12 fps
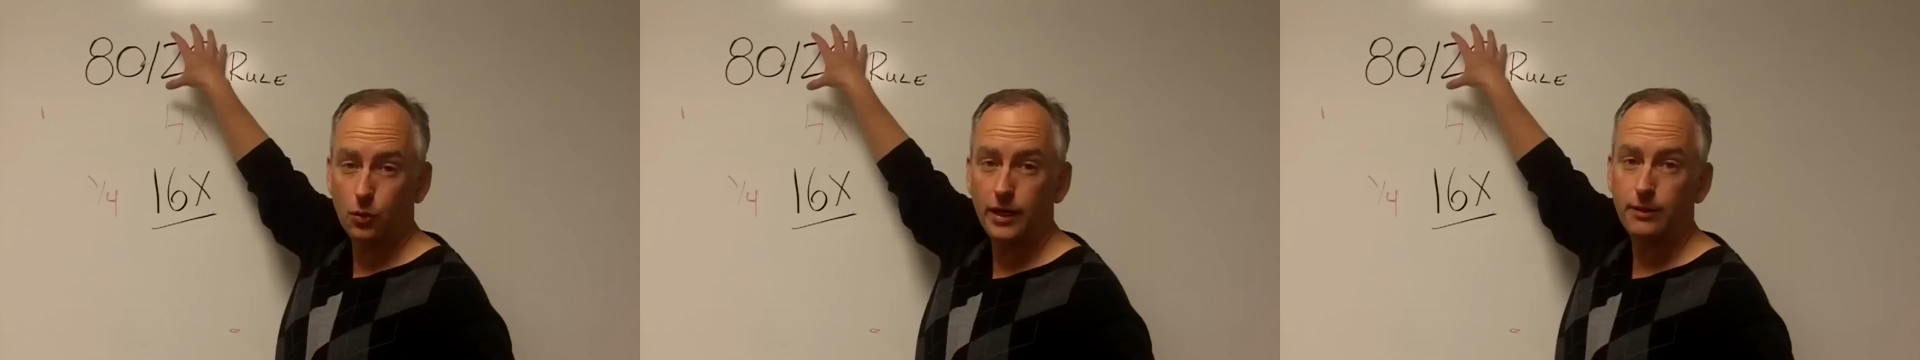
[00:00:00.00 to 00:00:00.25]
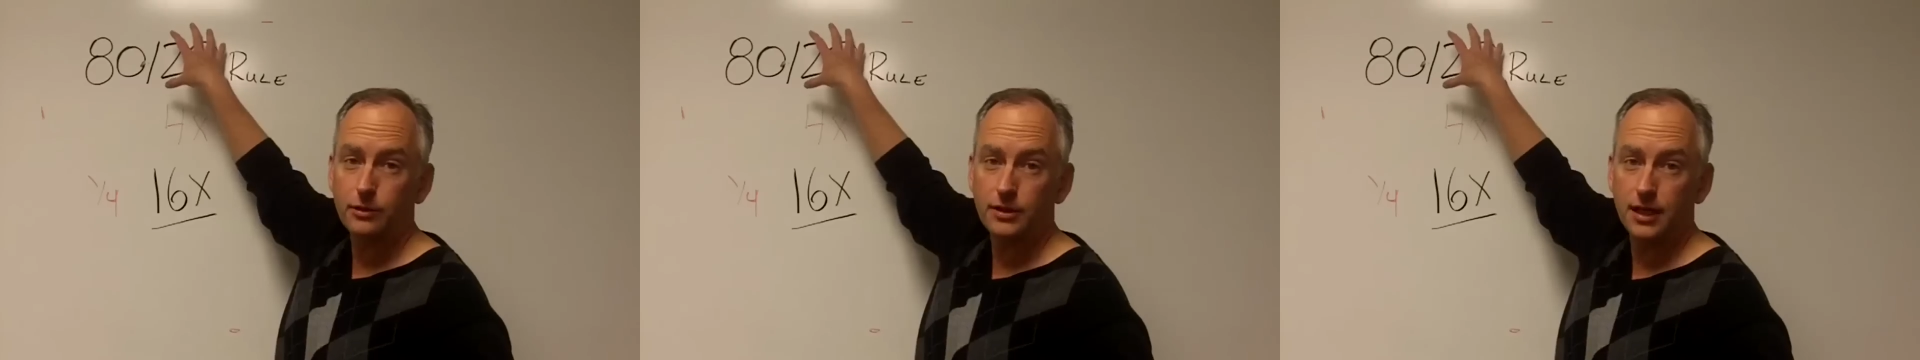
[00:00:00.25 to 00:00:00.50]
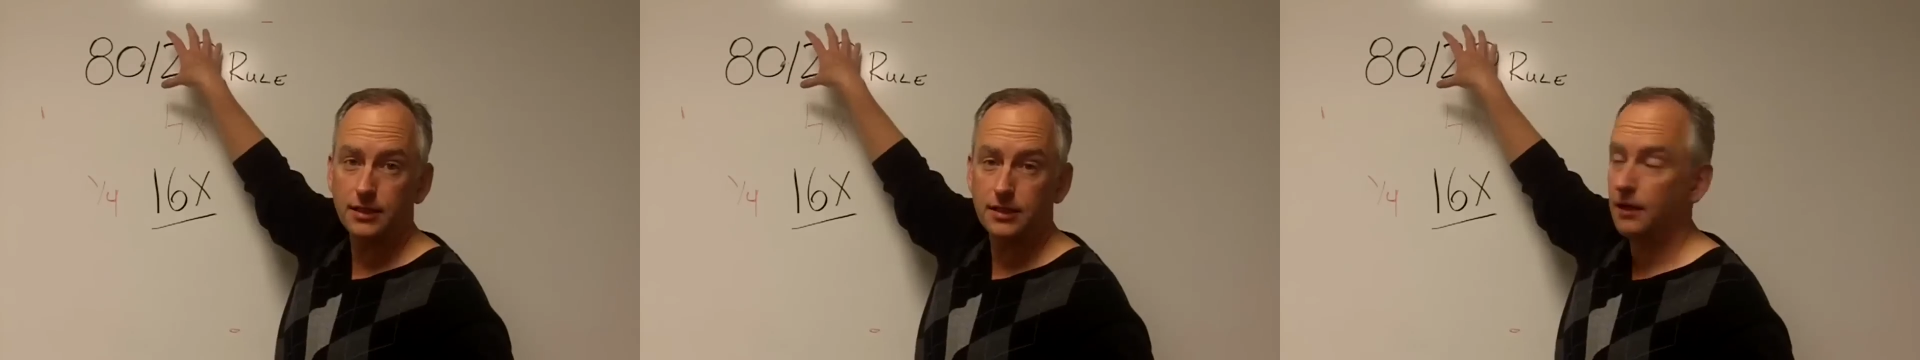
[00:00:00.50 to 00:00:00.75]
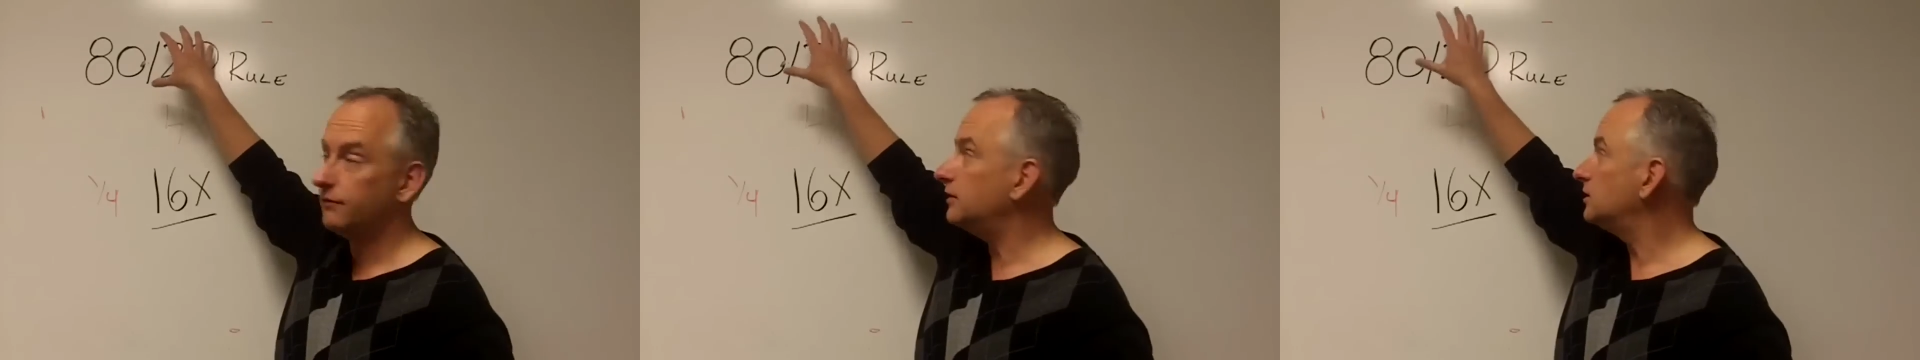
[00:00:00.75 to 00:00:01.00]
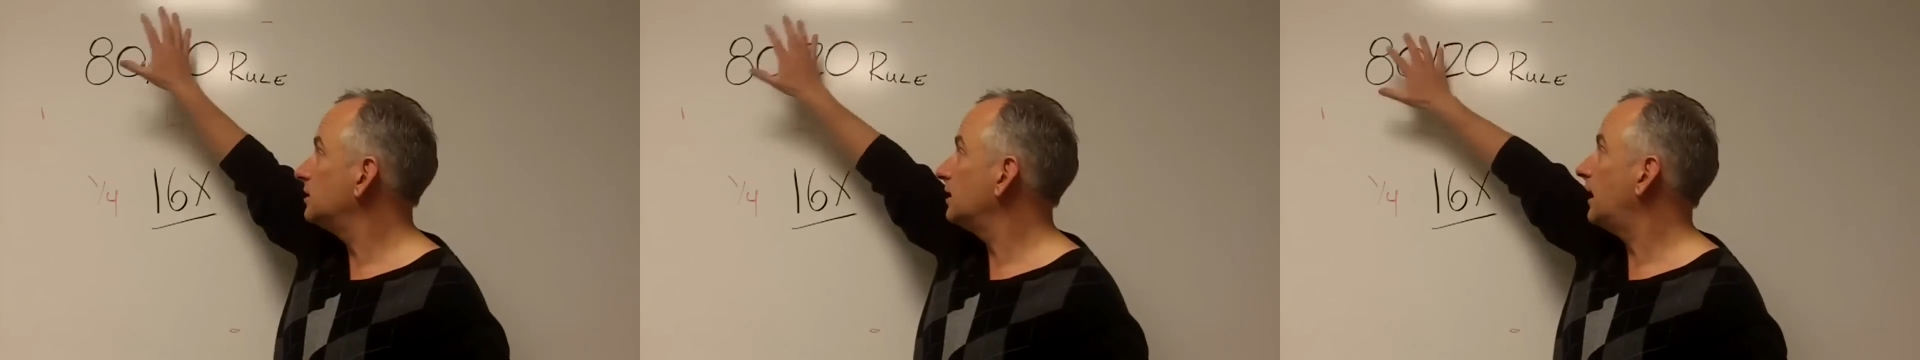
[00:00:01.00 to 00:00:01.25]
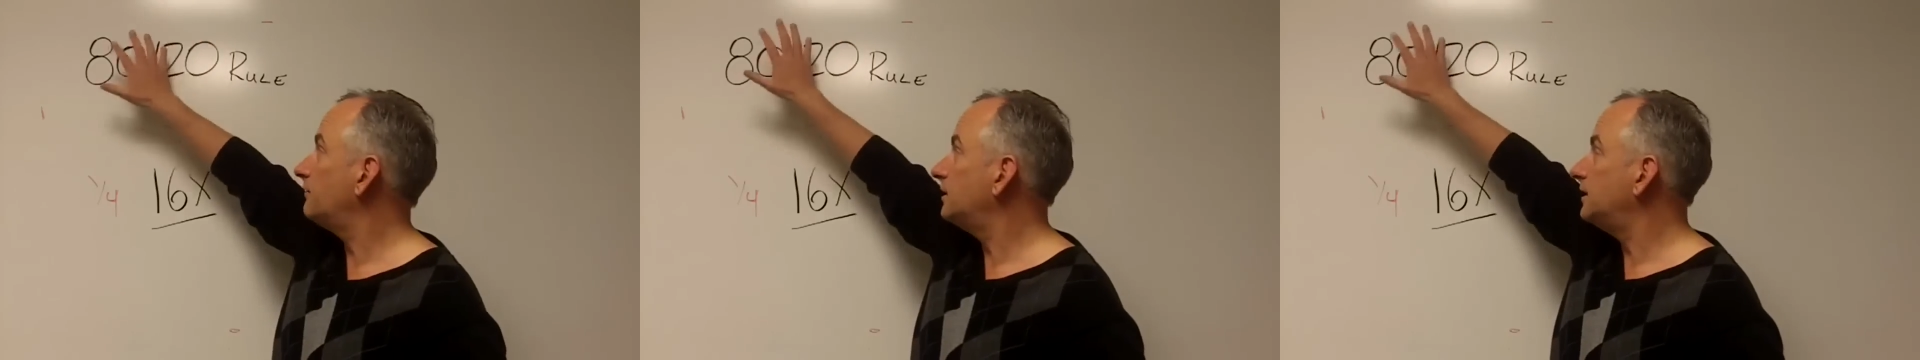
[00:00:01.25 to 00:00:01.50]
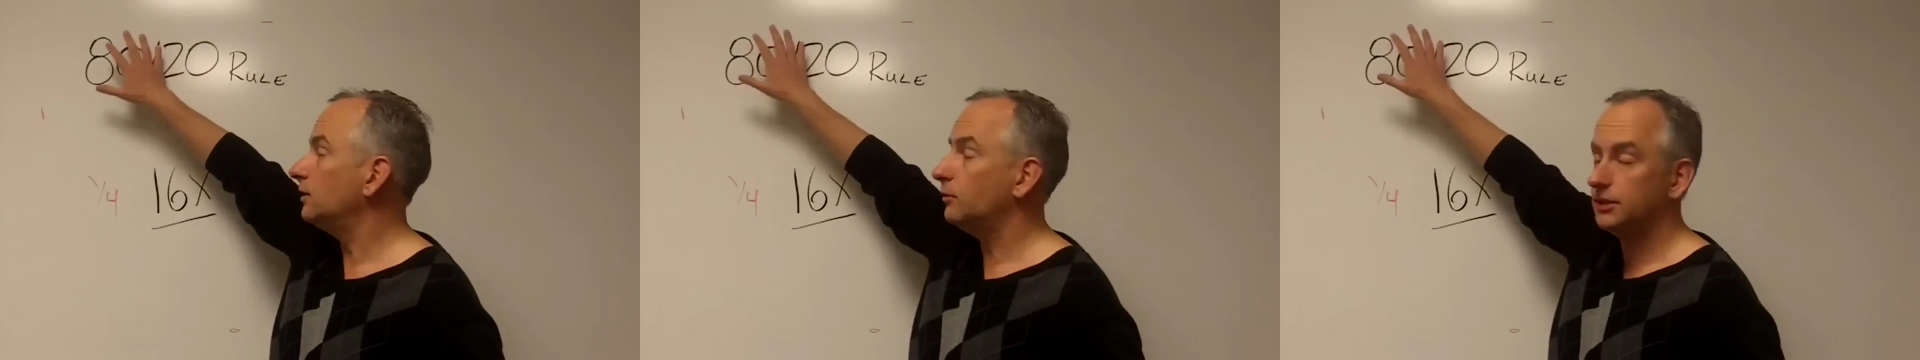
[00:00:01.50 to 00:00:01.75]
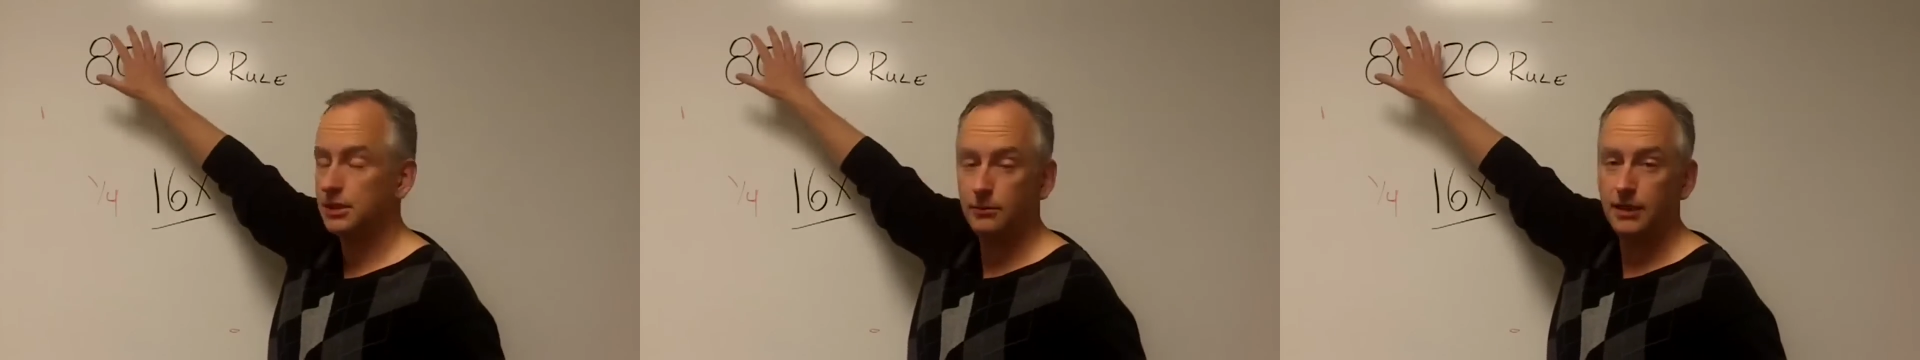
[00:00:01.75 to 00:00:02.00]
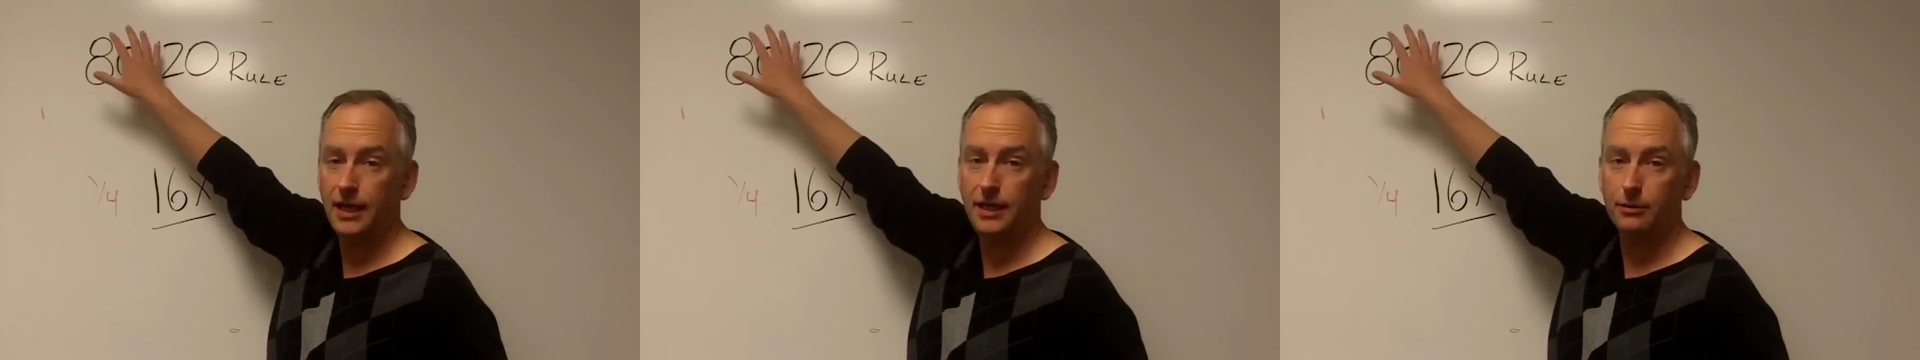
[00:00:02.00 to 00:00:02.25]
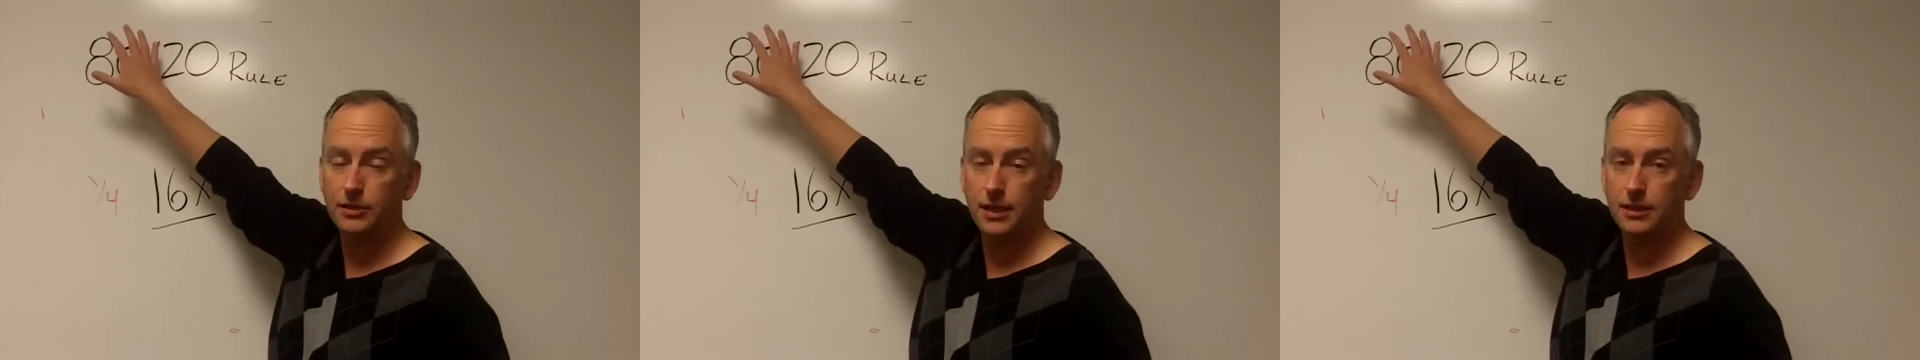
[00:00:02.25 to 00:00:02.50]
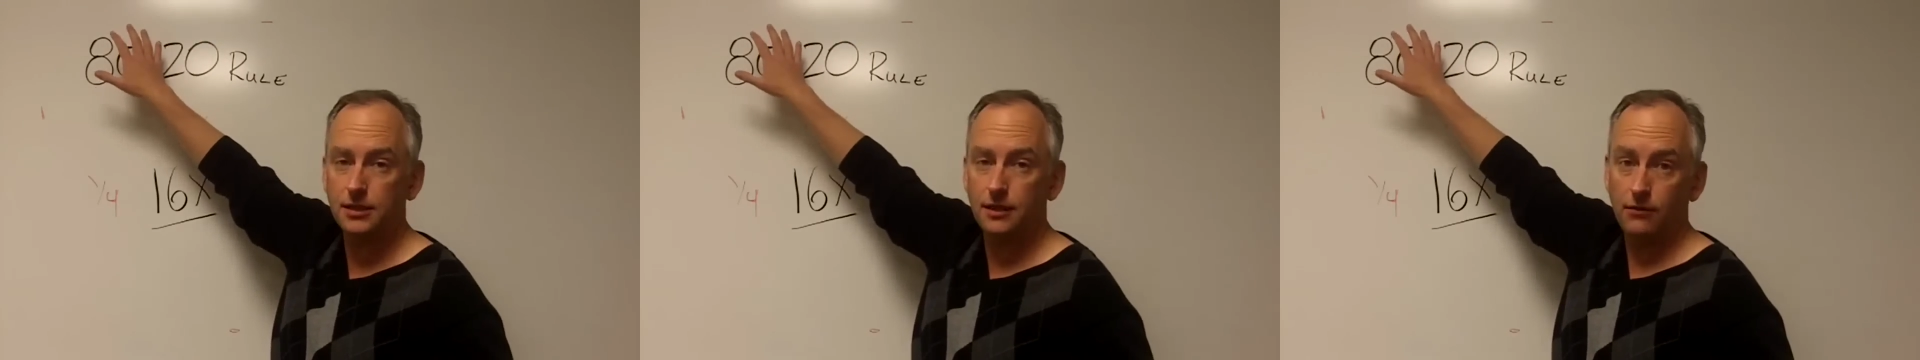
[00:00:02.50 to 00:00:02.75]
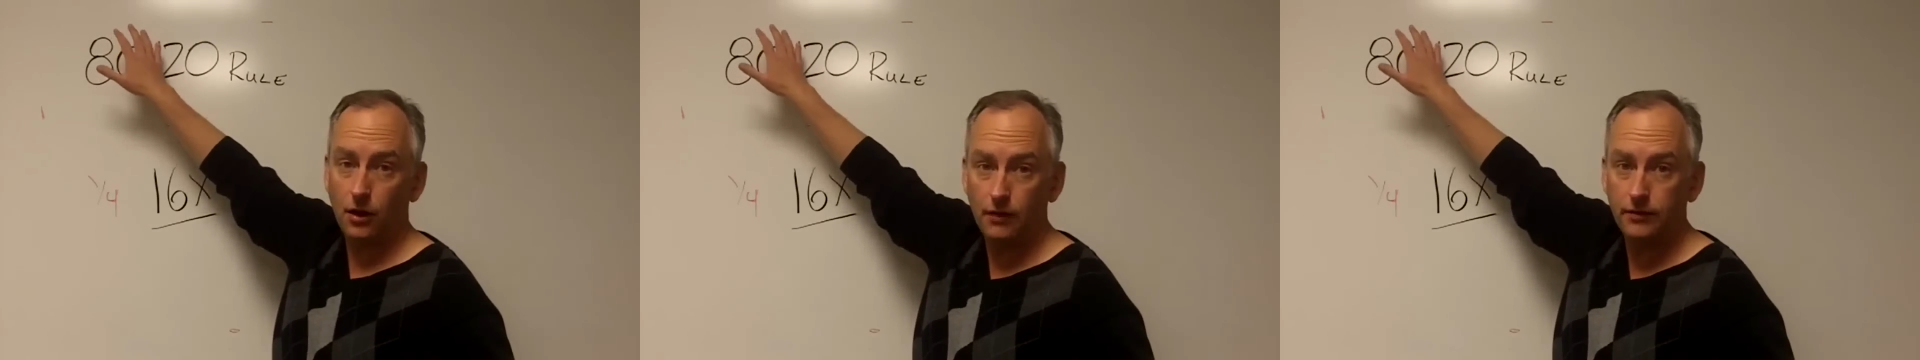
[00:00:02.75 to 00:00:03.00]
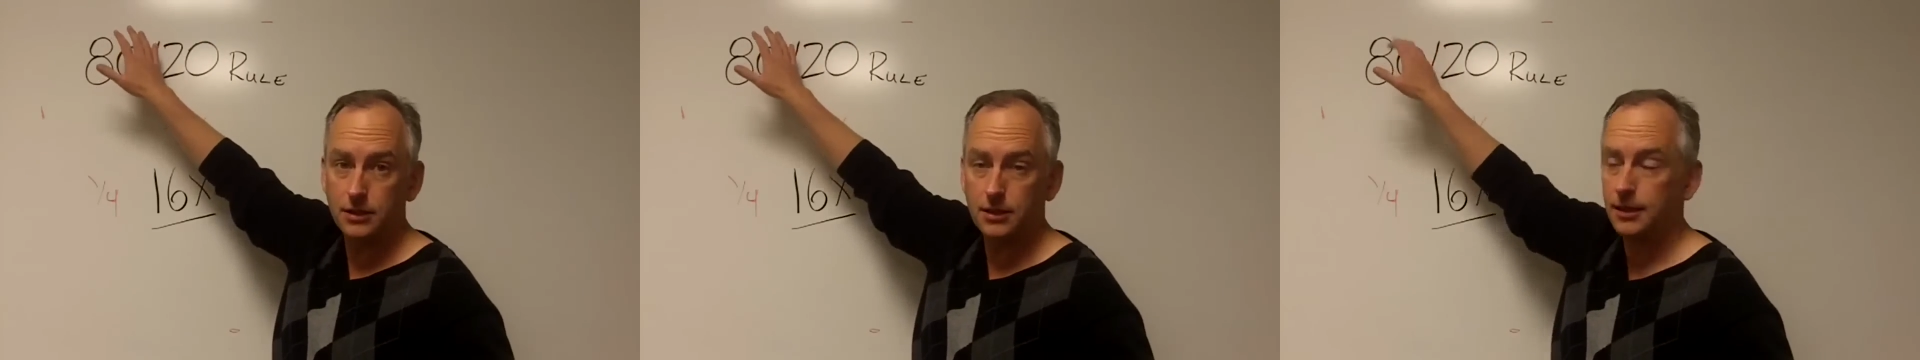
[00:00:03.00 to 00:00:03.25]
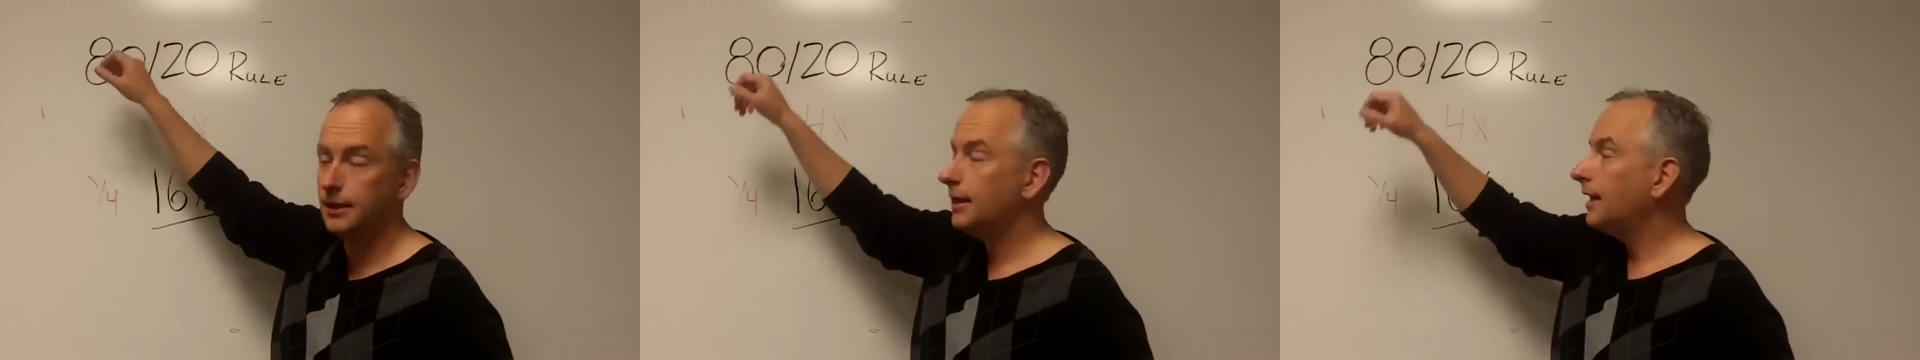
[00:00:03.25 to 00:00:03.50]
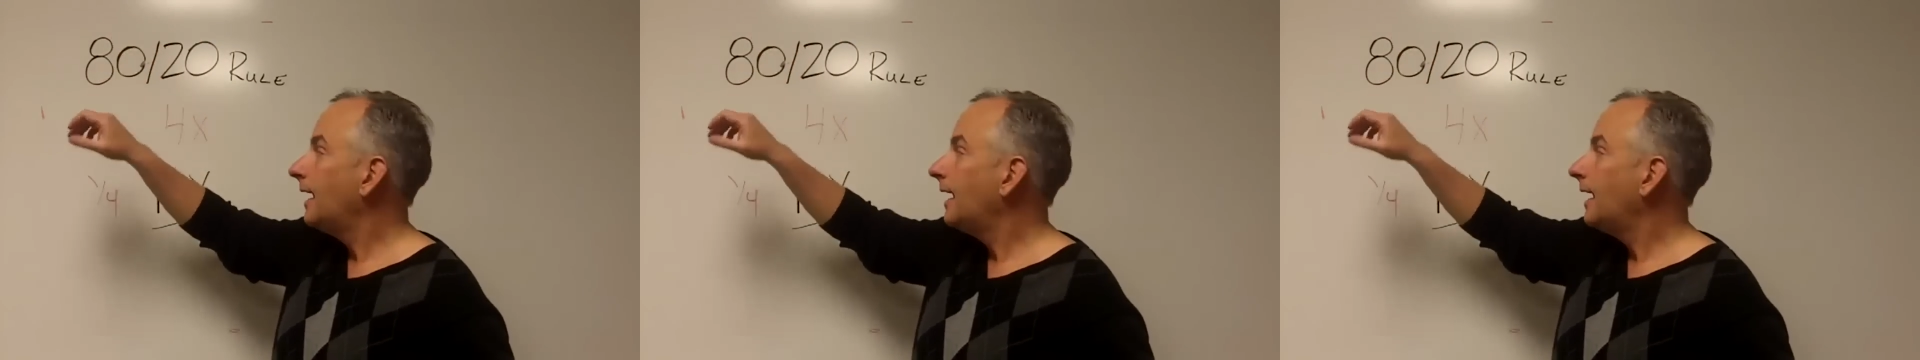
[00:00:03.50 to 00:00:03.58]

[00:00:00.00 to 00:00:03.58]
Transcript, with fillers: the 20% stuff. You still have to deal with some of the 80% stuff, obviously.